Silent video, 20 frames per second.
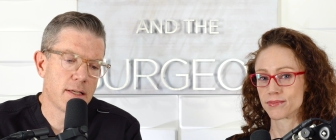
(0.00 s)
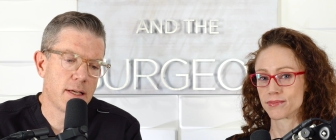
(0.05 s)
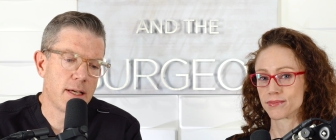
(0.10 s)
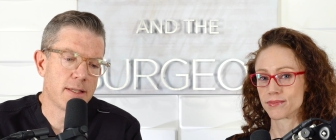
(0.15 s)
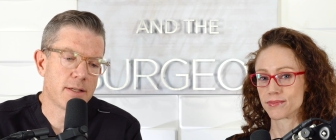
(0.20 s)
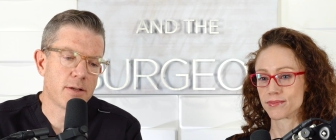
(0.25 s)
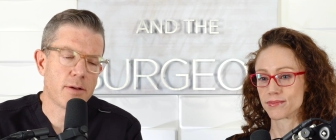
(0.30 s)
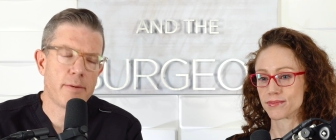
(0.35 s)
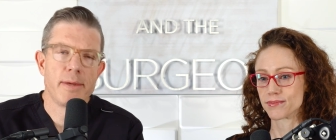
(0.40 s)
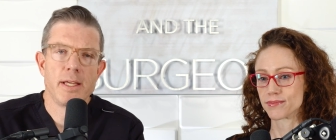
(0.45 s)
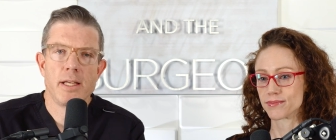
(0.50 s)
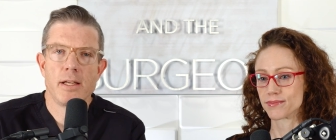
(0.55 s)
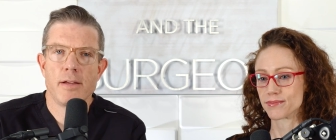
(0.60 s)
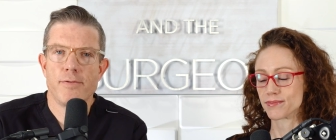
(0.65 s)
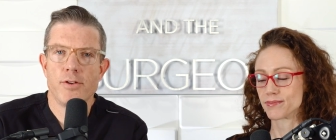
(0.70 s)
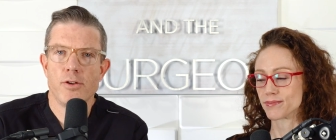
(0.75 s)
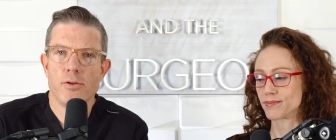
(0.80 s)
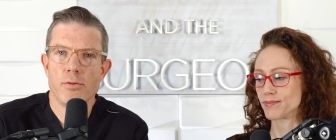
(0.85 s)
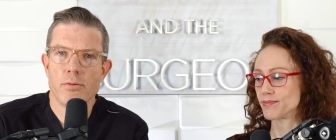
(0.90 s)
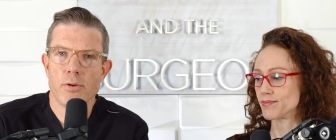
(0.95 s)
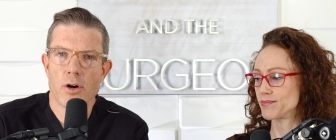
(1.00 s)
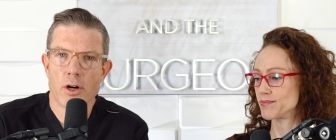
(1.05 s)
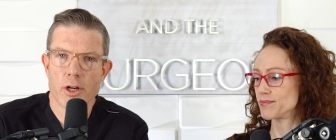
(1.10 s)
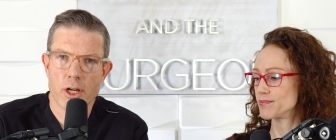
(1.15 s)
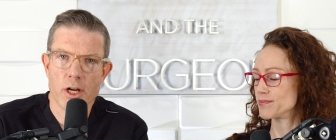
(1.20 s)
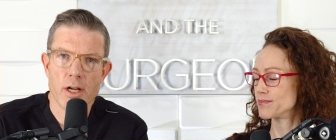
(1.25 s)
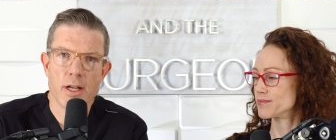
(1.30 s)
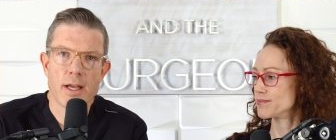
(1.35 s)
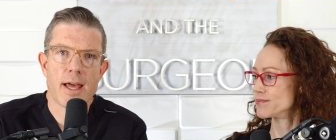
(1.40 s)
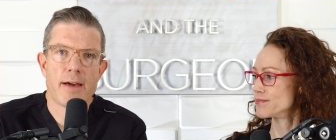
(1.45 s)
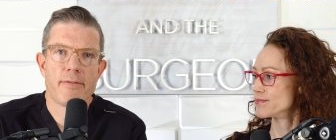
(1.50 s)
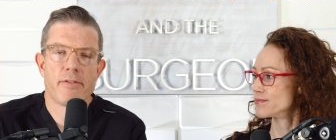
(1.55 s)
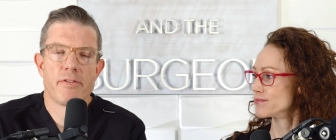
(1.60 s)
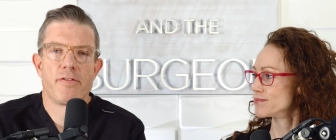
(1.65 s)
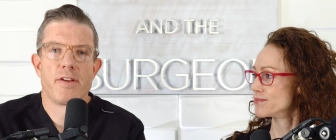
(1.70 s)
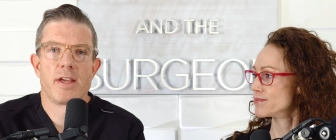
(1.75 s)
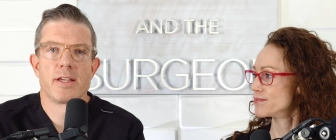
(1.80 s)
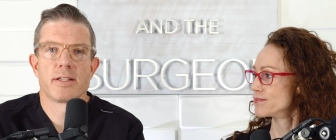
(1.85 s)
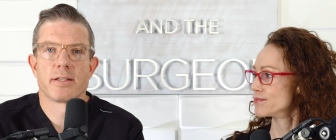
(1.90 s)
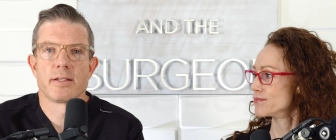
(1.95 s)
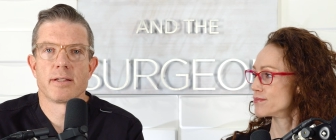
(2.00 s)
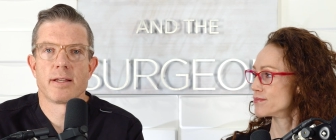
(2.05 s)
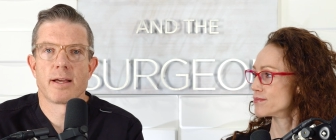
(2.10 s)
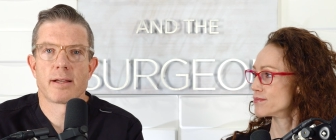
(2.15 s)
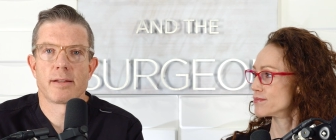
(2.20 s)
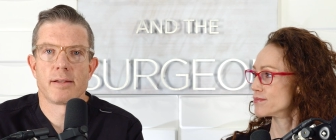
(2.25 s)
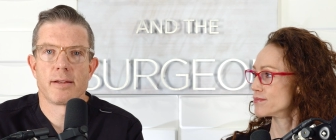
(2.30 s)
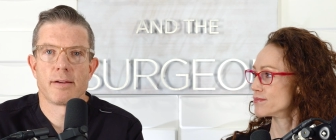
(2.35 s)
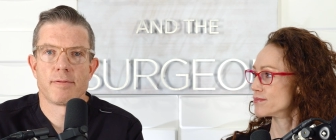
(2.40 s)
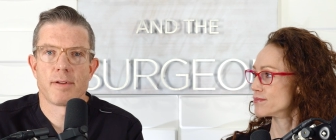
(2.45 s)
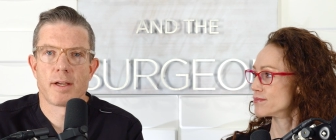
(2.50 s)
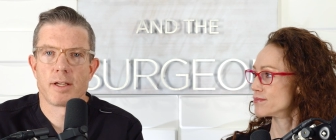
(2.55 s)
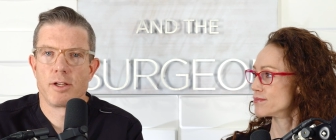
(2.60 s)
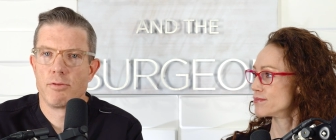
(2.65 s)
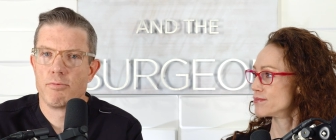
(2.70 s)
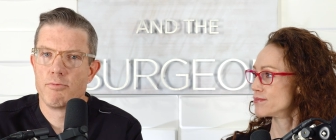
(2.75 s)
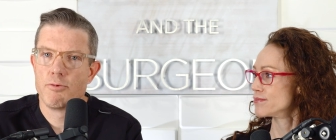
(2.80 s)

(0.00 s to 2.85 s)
Speaker 1: is I mean if you are going to have a face and neck lift, like you